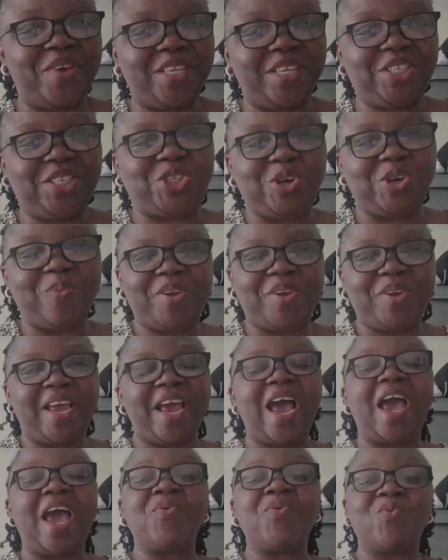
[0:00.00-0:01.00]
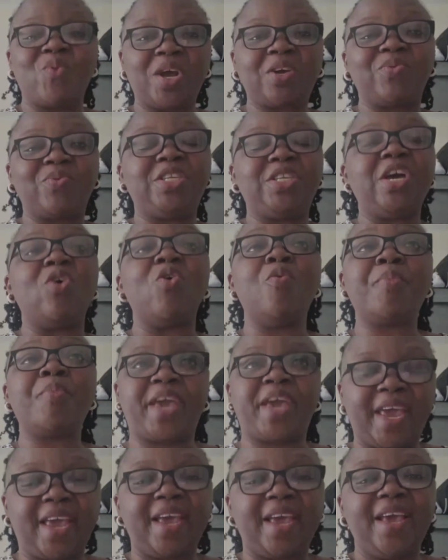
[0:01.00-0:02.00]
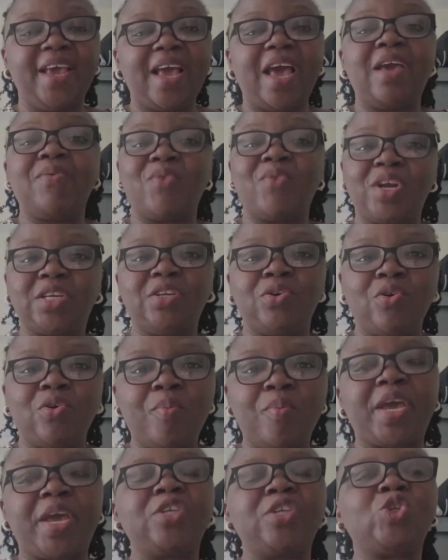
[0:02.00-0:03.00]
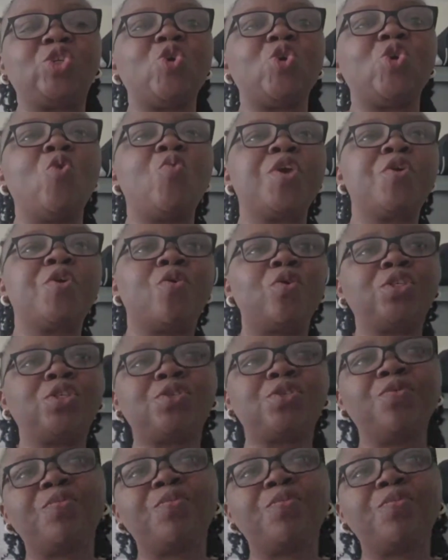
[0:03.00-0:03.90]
my first job there, I work with the home care. I work in home care. So we